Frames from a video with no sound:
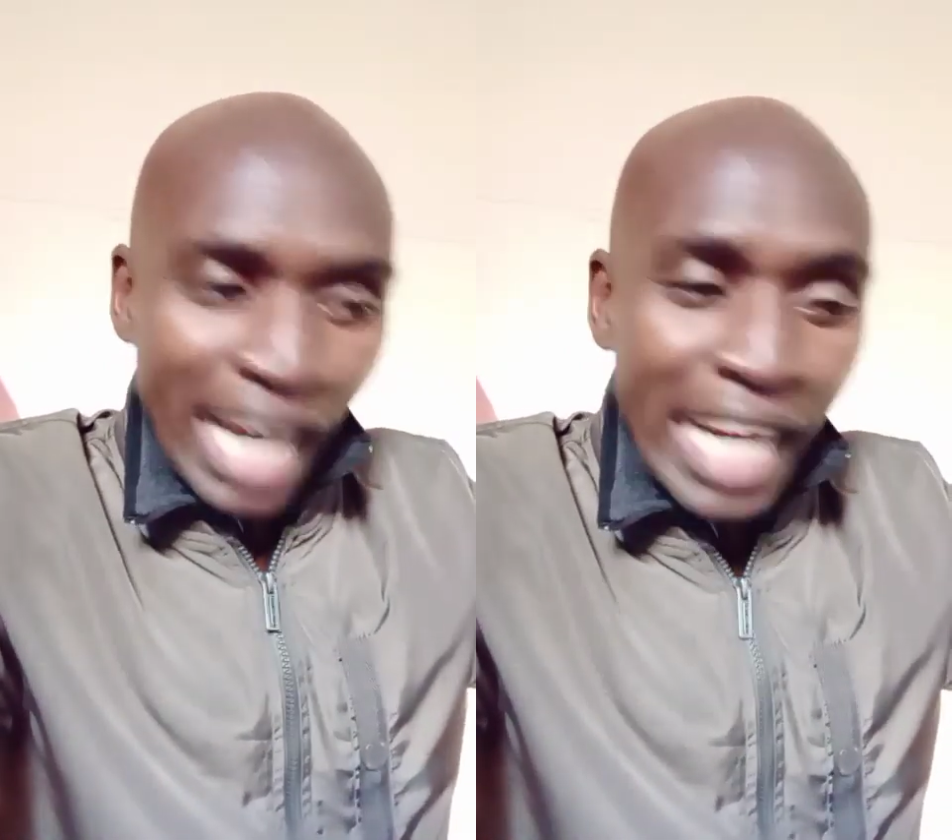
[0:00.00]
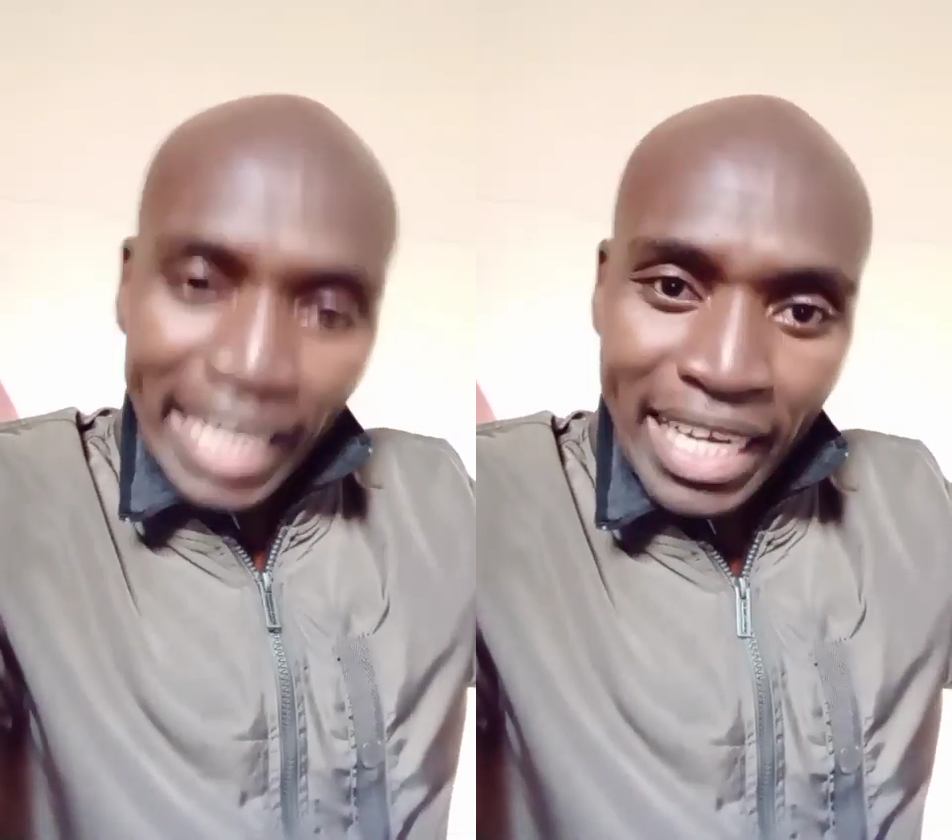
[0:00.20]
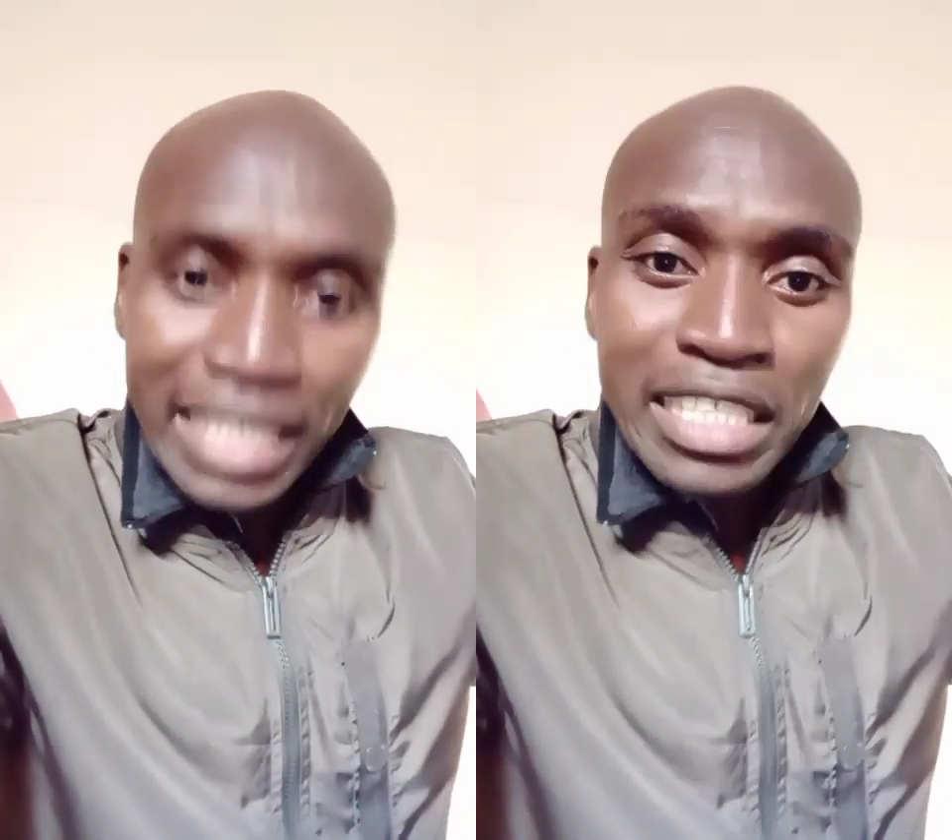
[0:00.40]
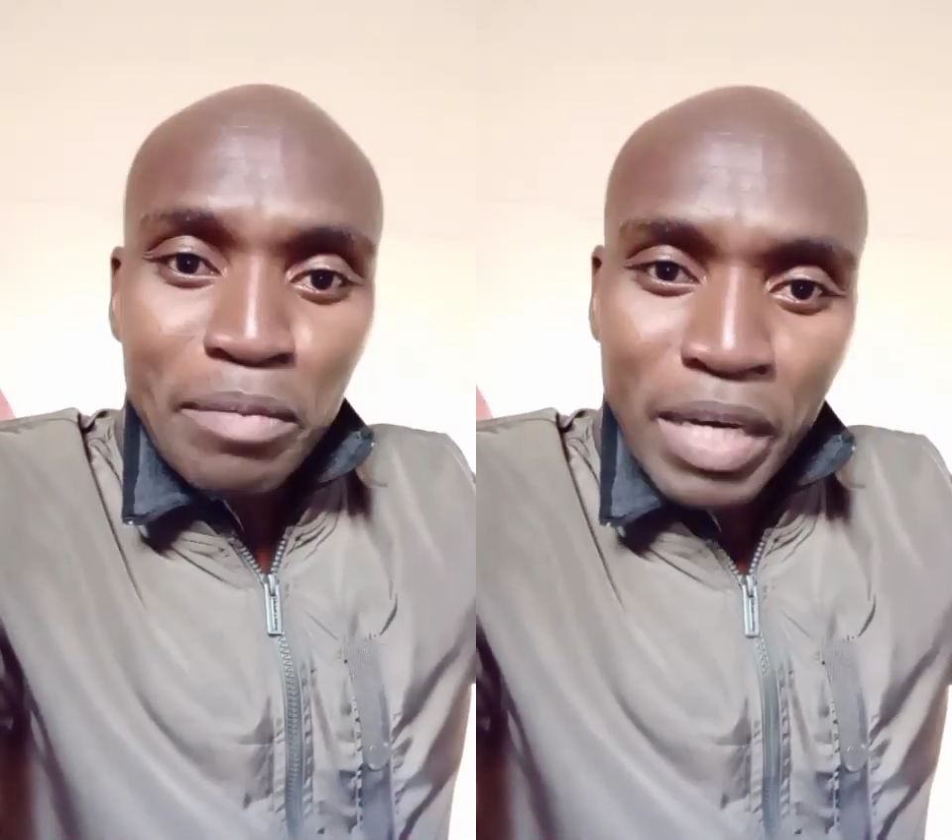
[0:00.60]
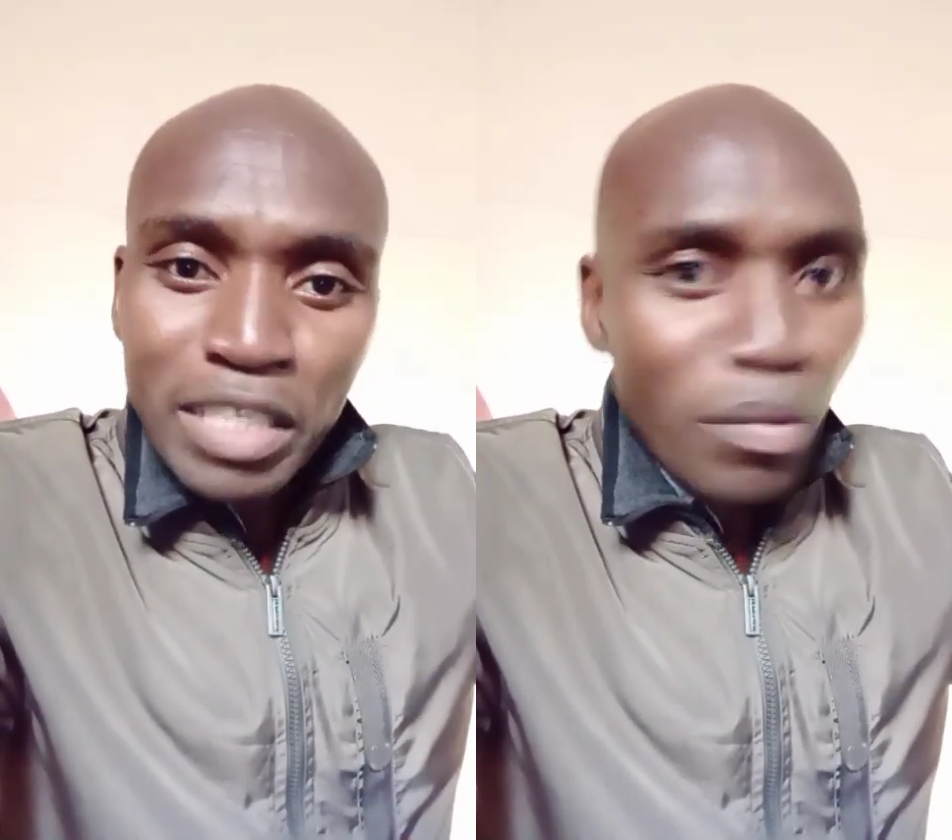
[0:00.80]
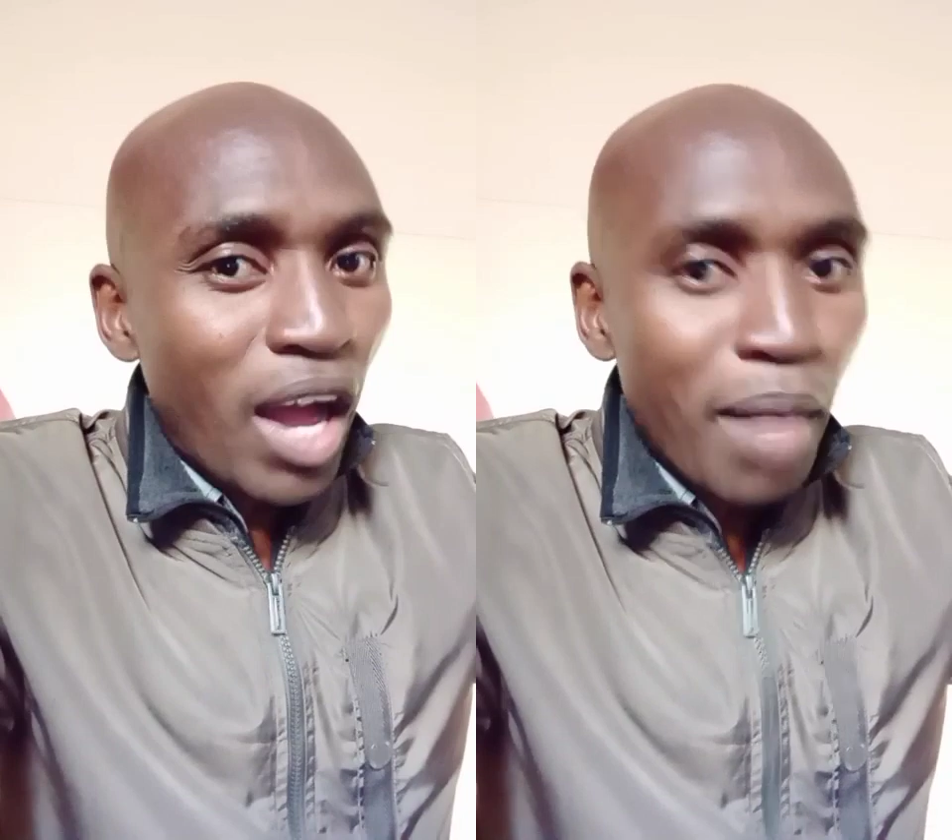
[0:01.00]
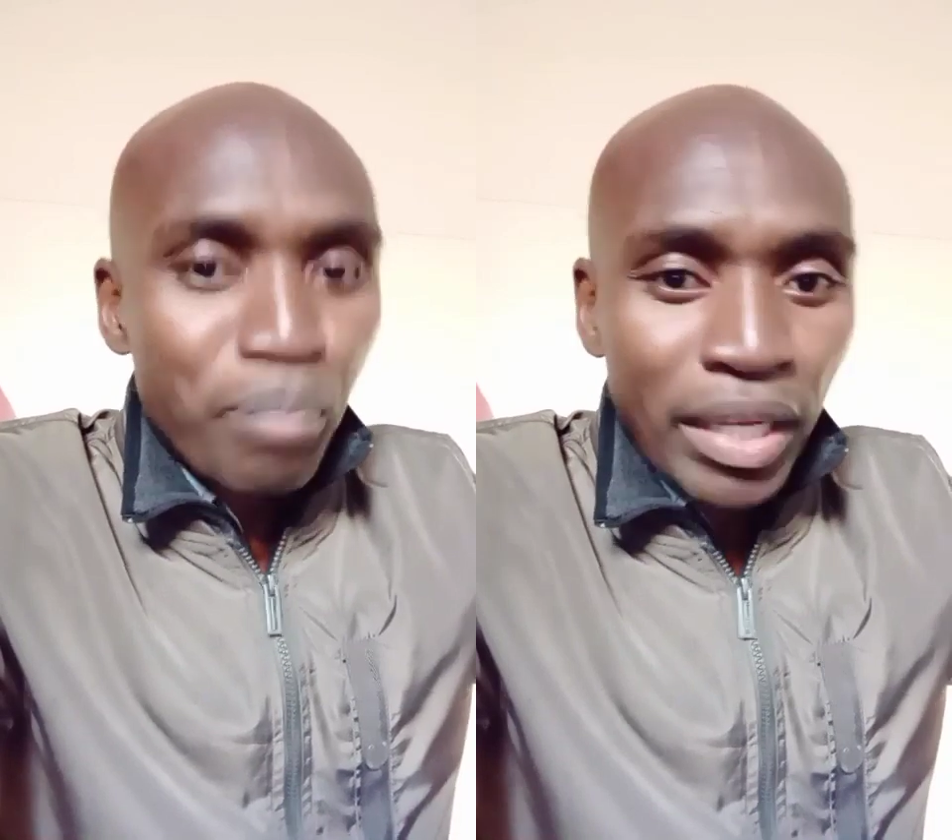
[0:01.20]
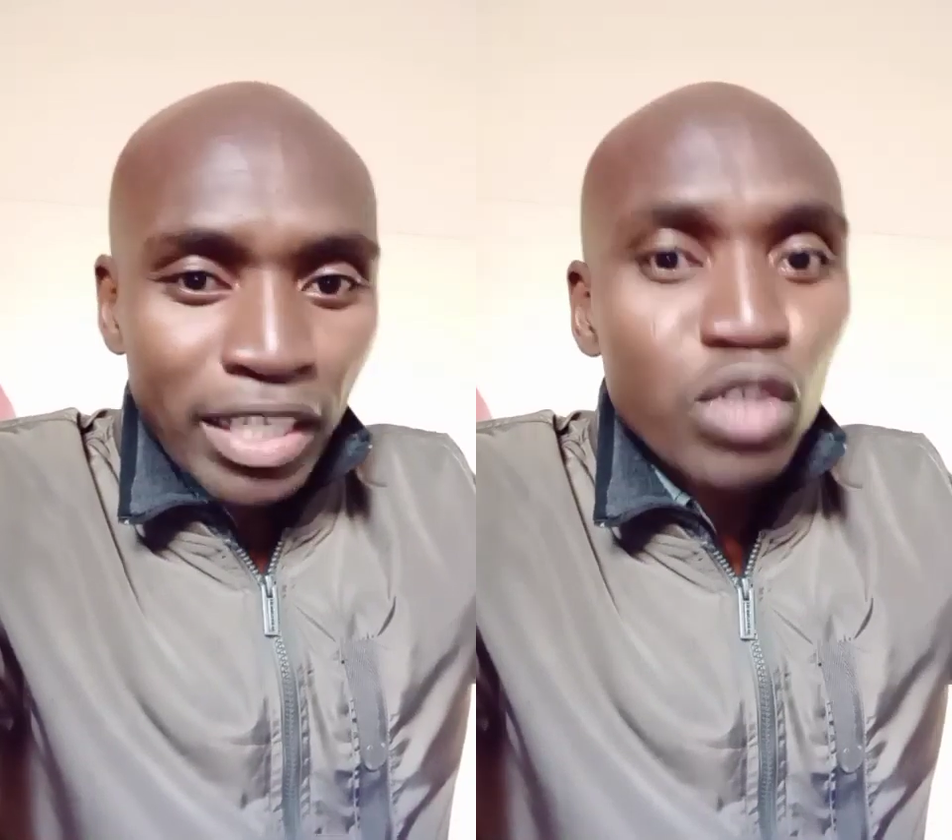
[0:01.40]
underestimate my
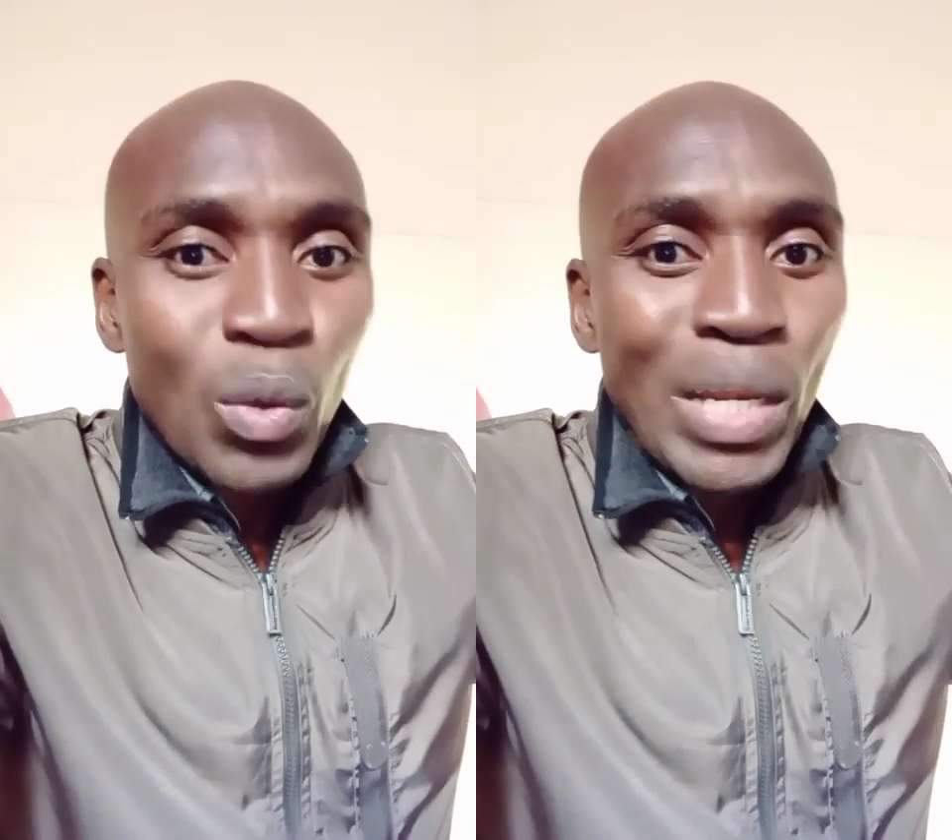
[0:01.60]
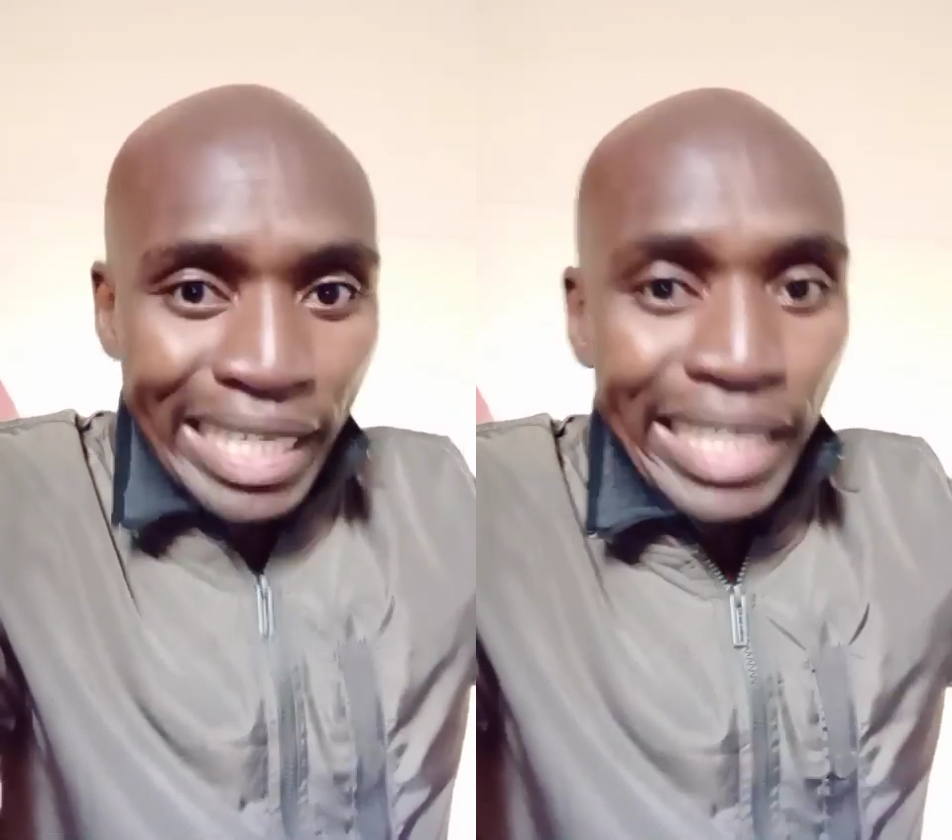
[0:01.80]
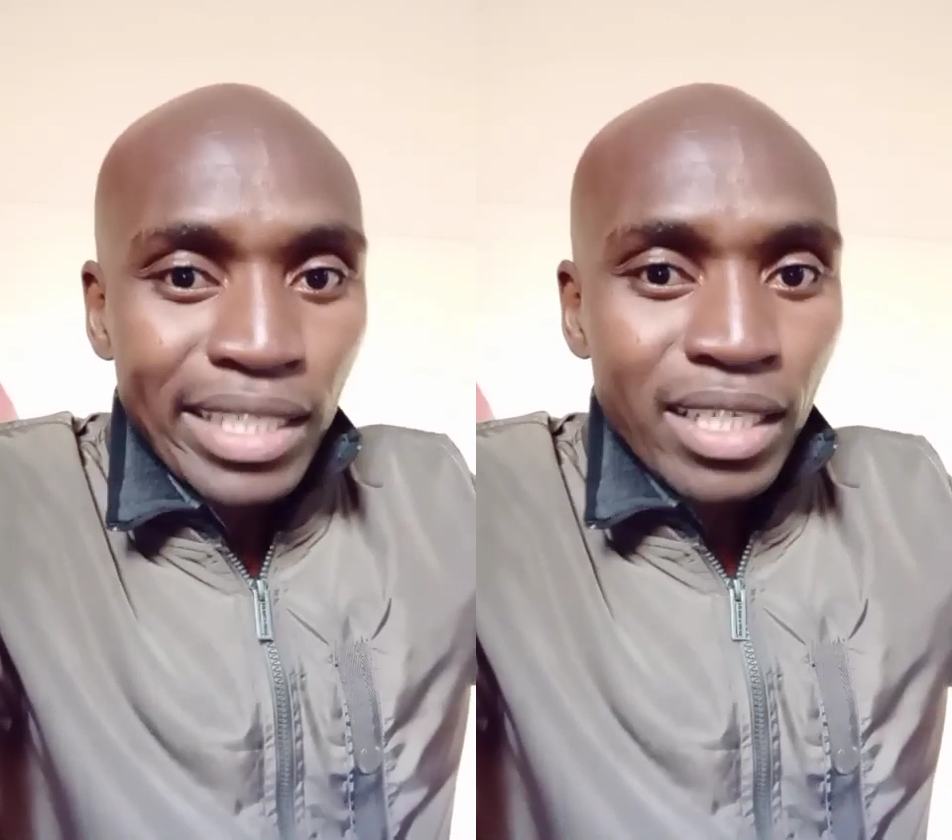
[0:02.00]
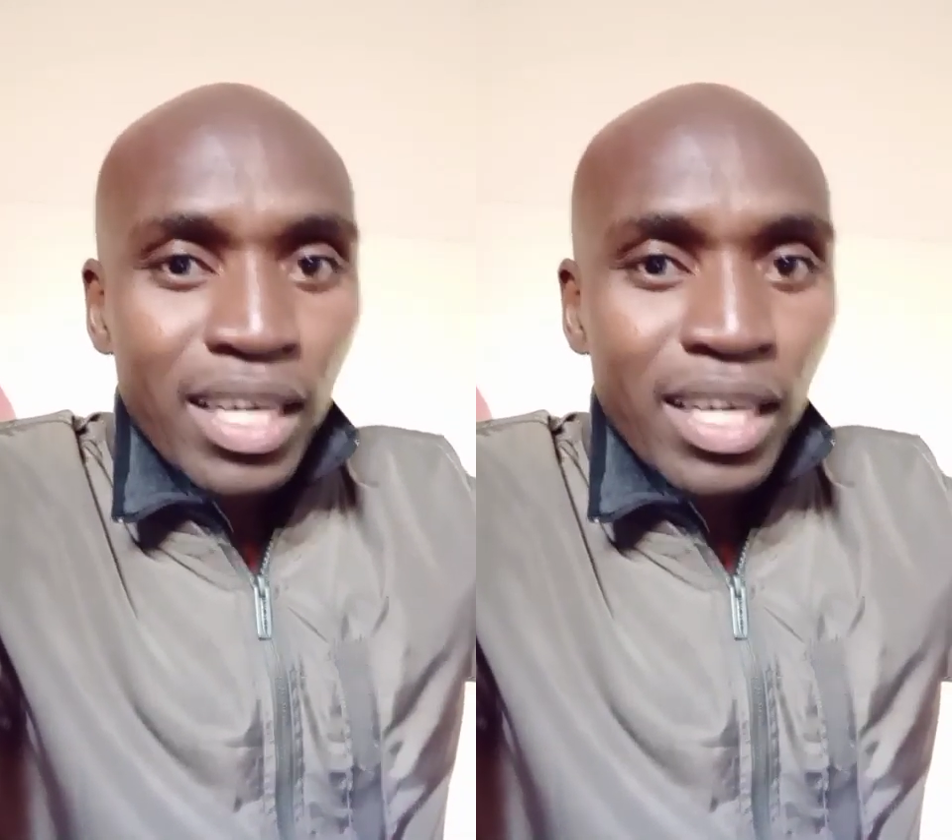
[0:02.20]
ability to lead